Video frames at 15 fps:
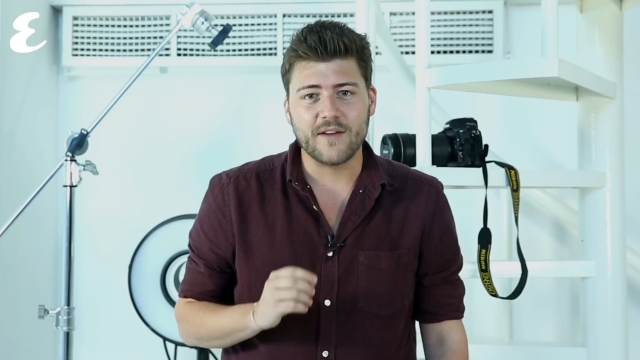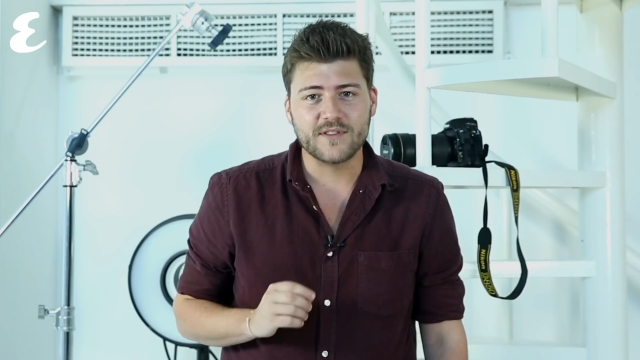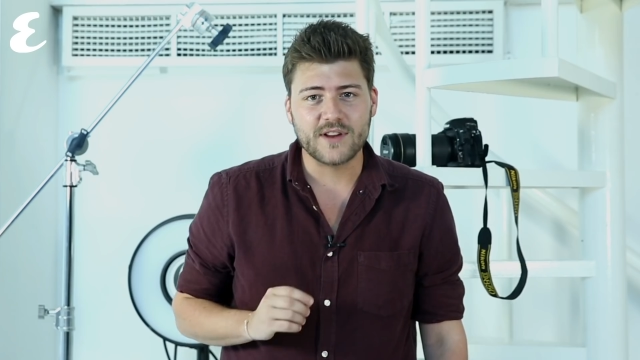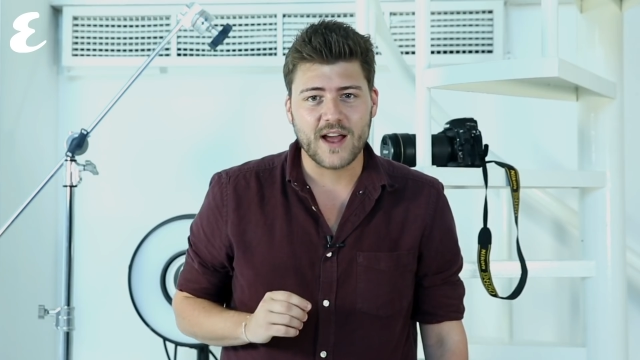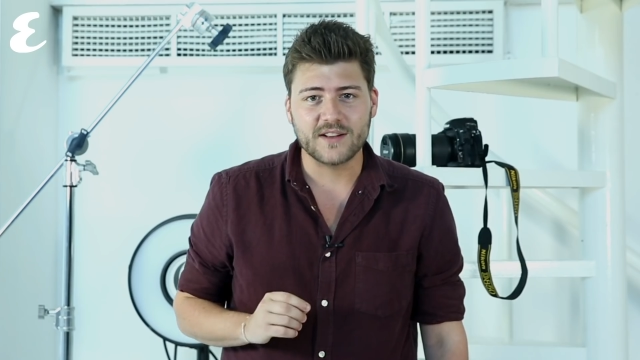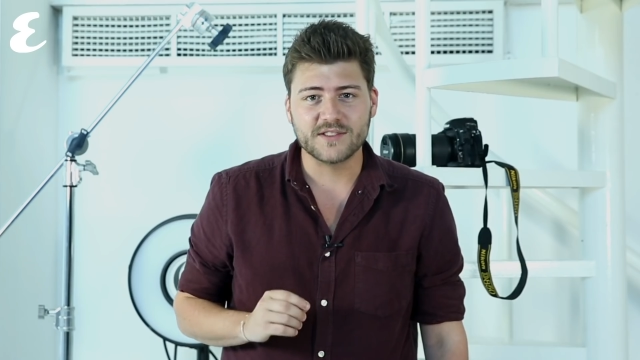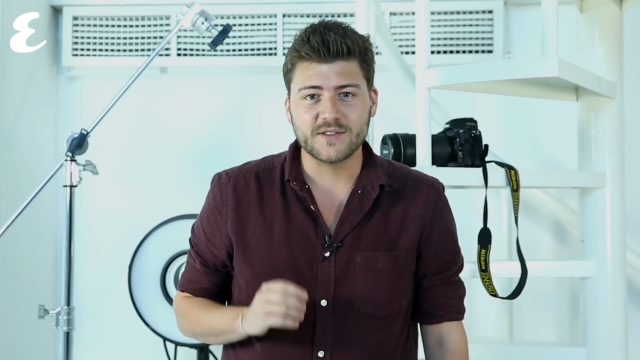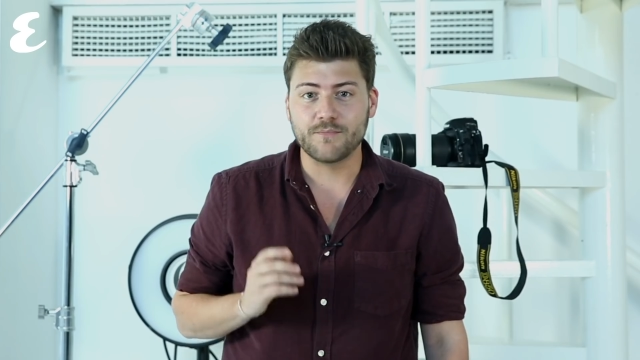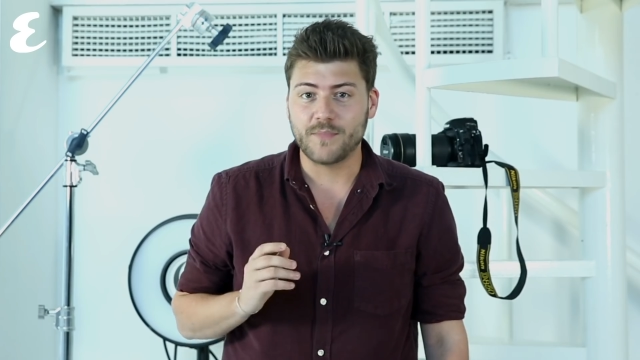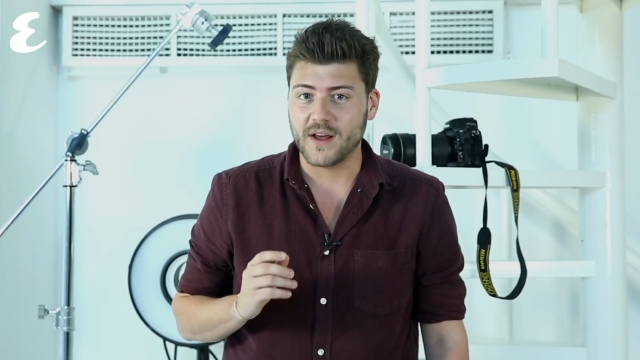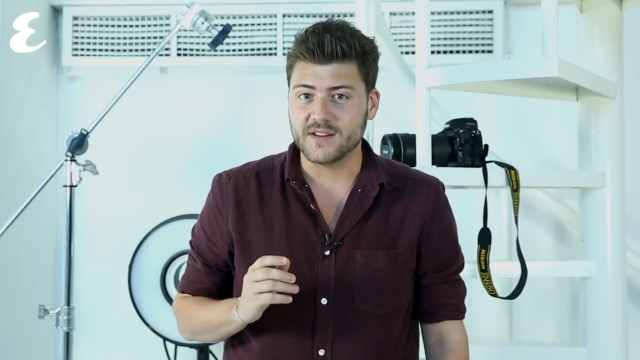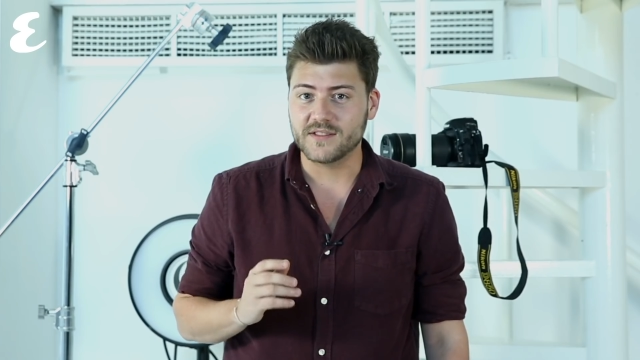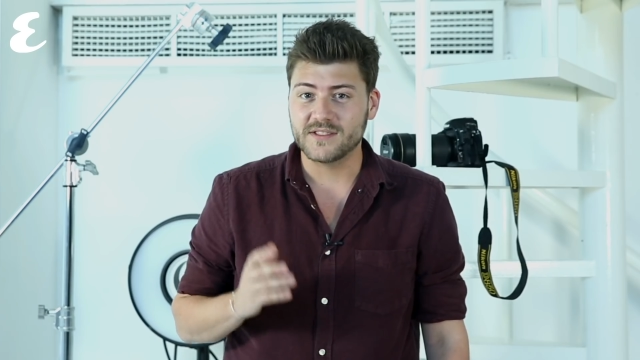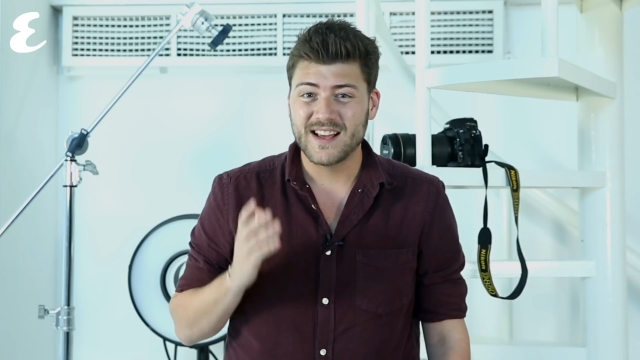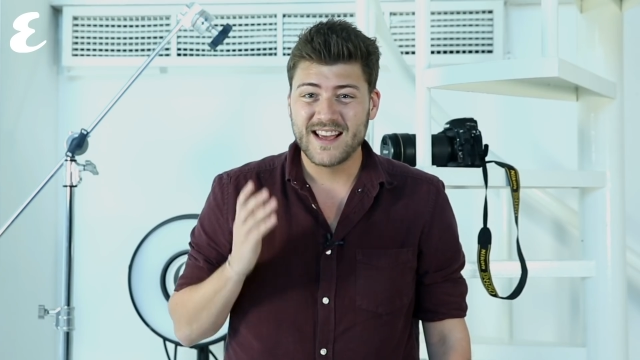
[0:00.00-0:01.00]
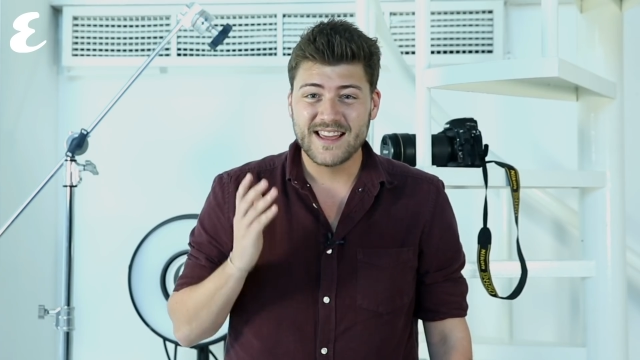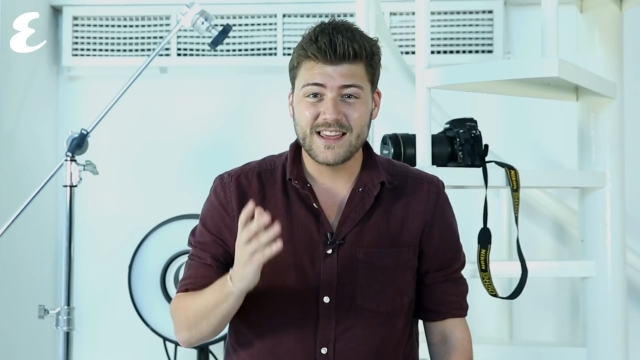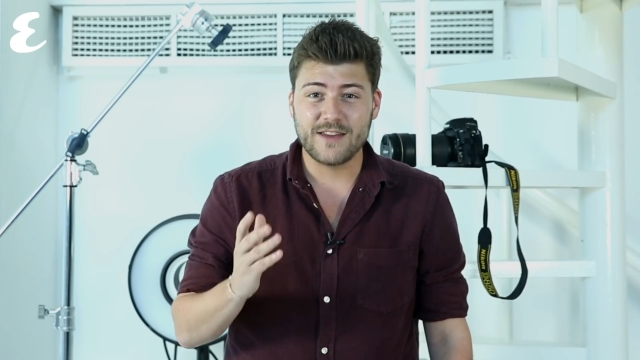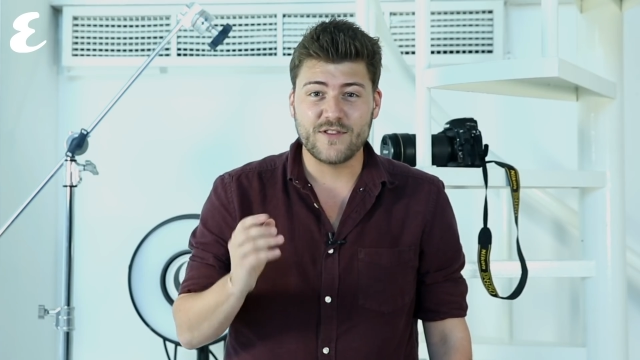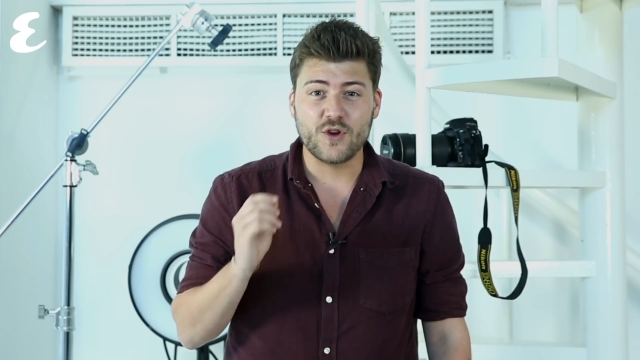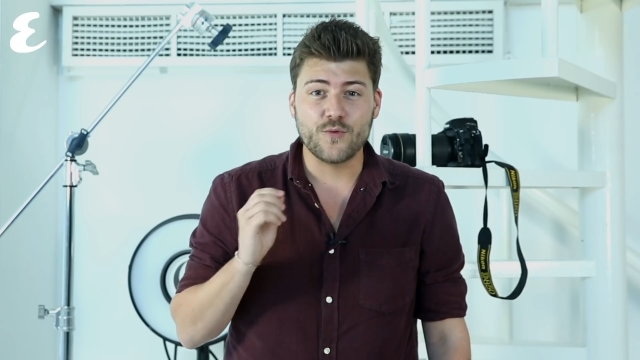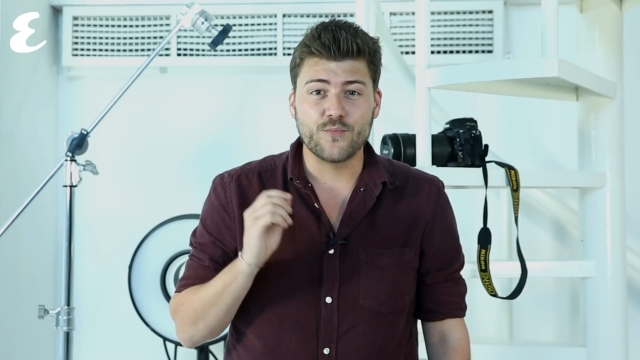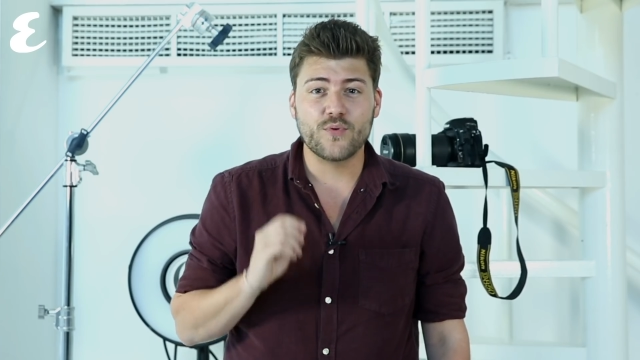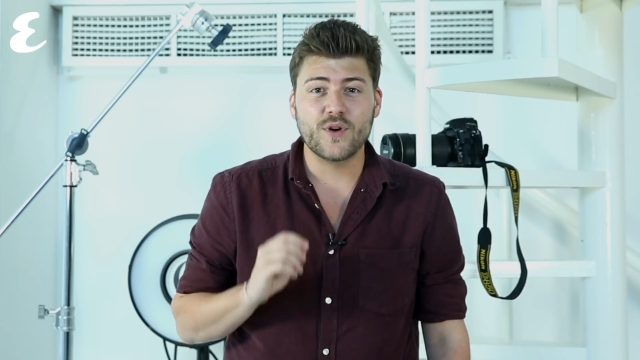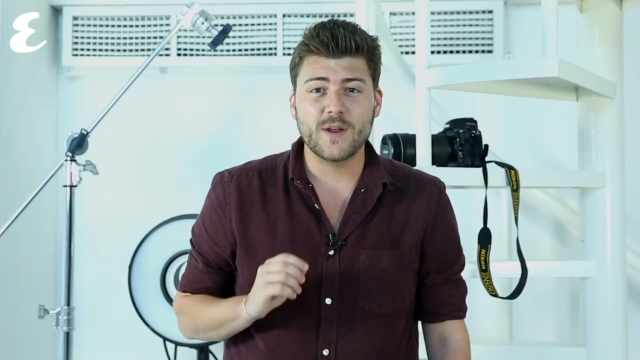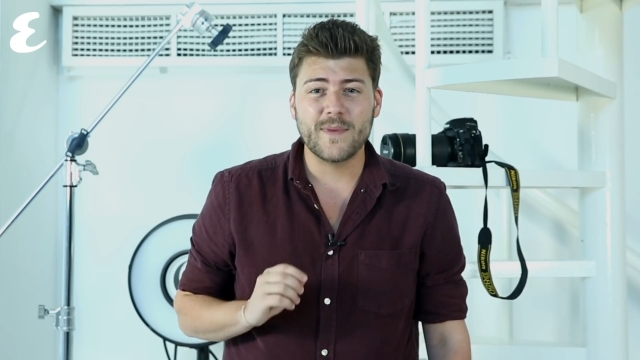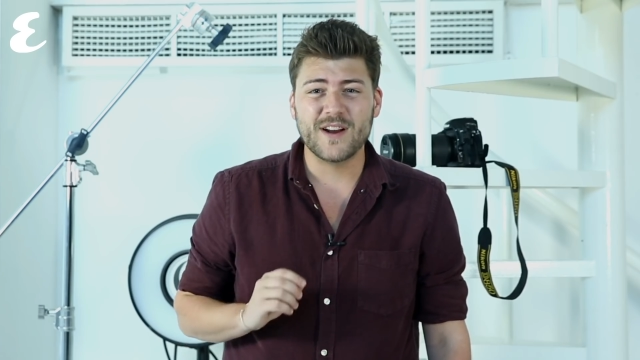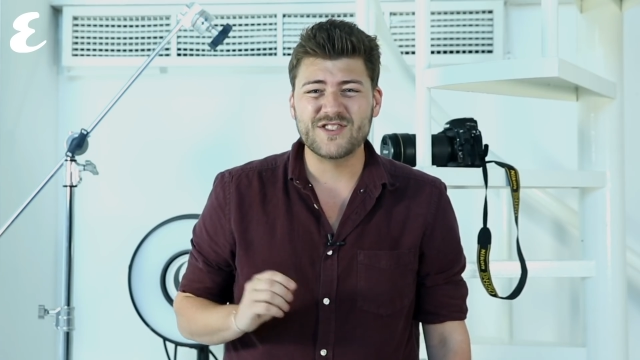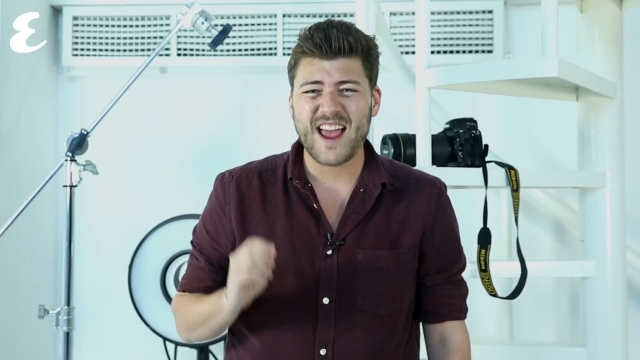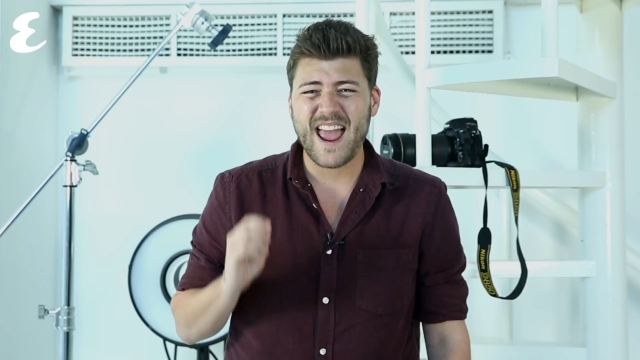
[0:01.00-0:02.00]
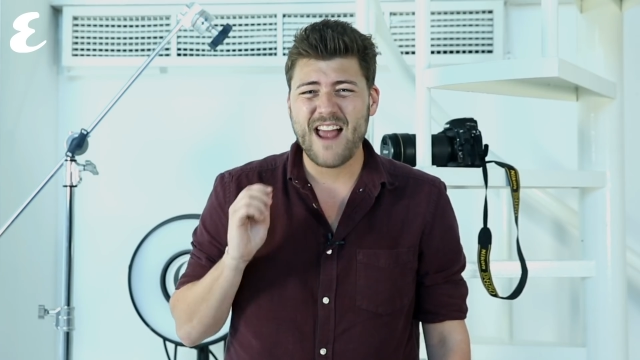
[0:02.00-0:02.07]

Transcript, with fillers: of dials and buttons, giving you pretty much